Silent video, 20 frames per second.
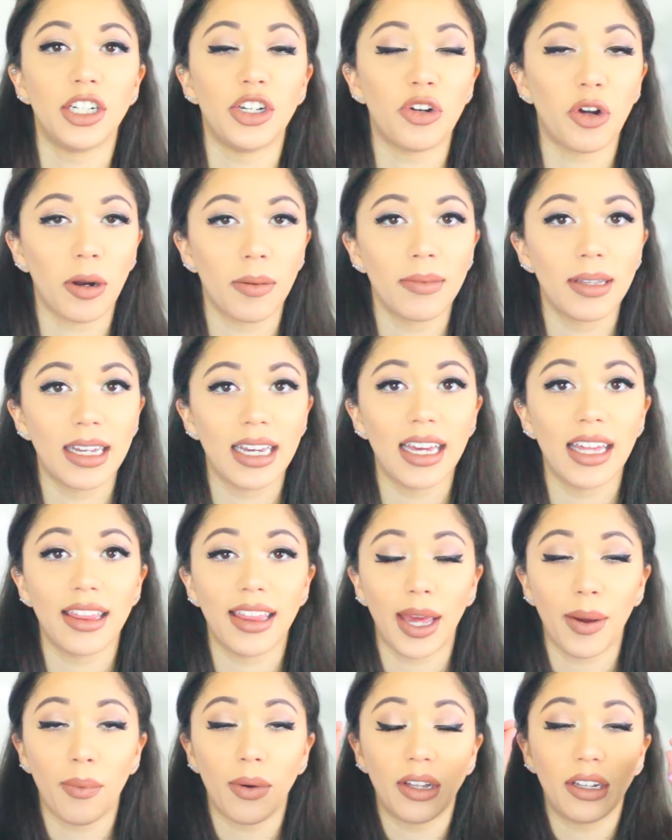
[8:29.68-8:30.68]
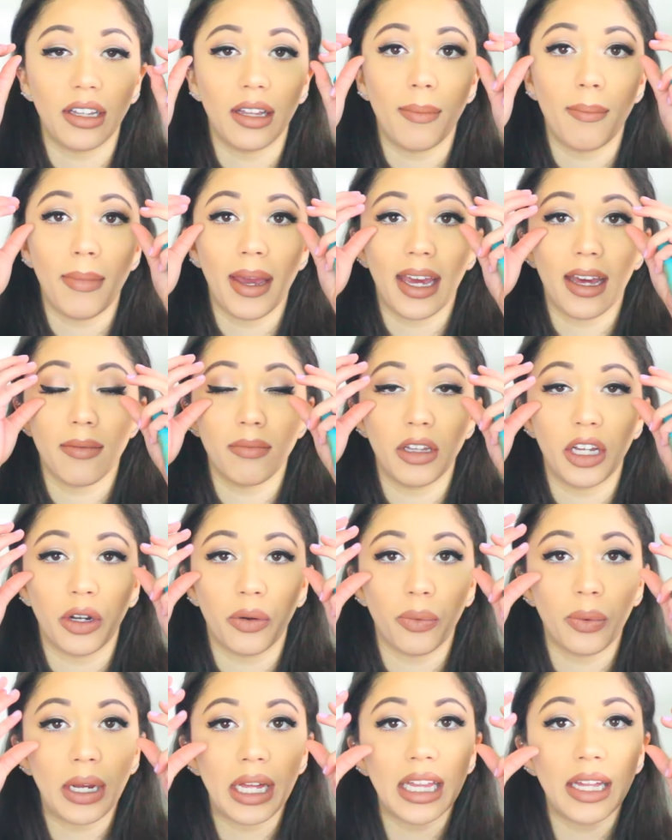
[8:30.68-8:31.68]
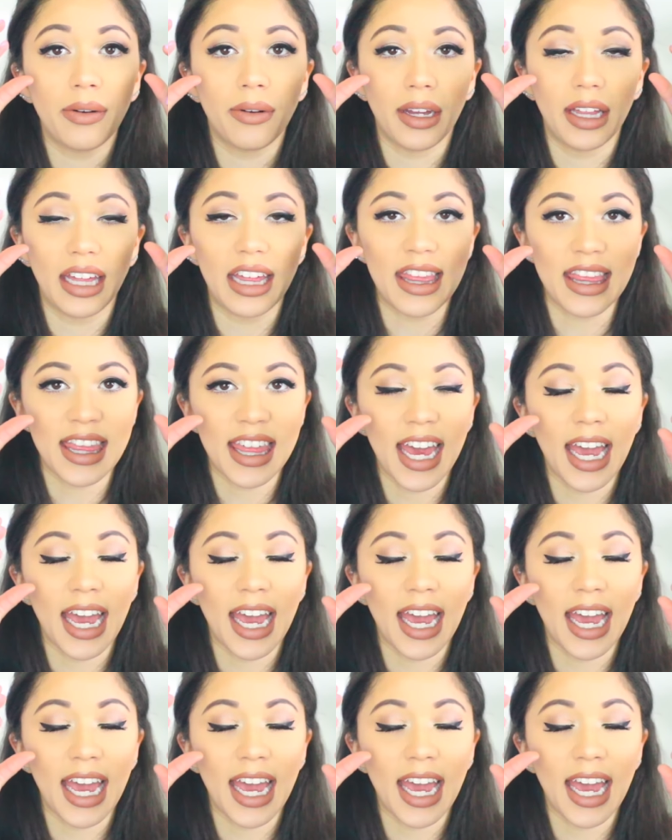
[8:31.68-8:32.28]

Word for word: normally they will make them look really really